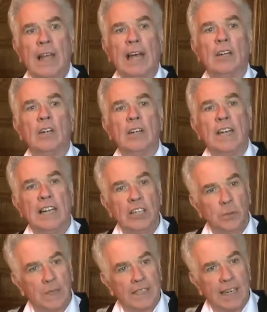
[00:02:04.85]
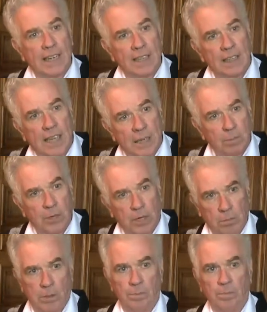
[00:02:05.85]
And unless we tackle that
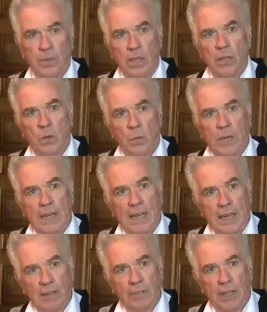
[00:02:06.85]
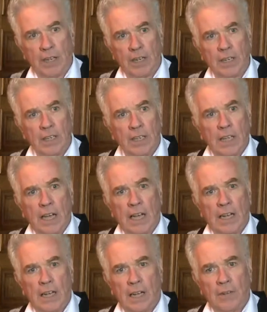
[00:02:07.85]
problem, we have a
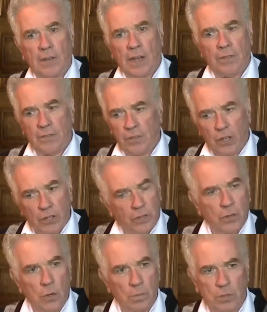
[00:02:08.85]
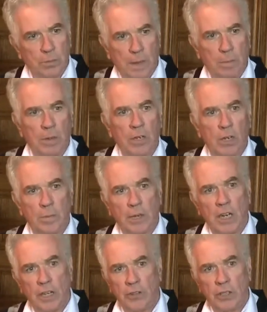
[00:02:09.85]
flood of homeless people
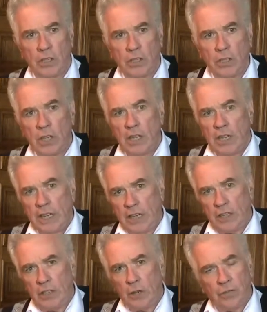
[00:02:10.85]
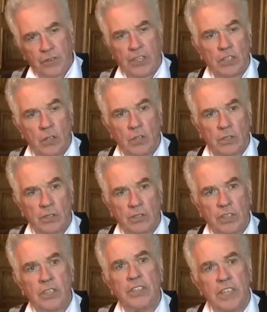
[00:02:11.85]
coming on. The official
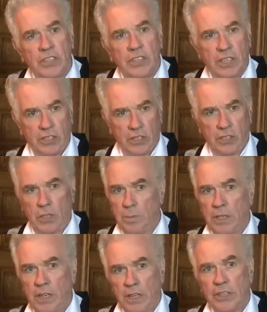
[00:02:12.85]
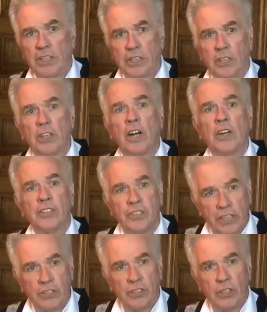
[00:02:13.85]
statistics in Dublin are that there are
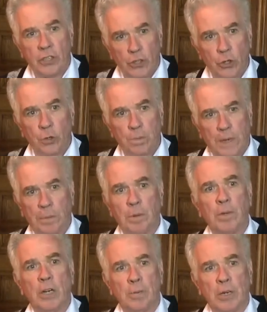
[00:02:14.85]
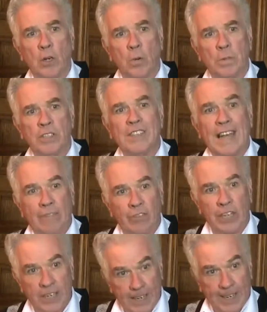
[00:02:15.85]
6 new people becoming homeless
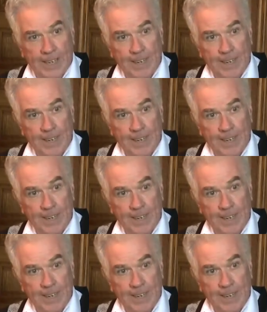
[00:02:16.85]
every day.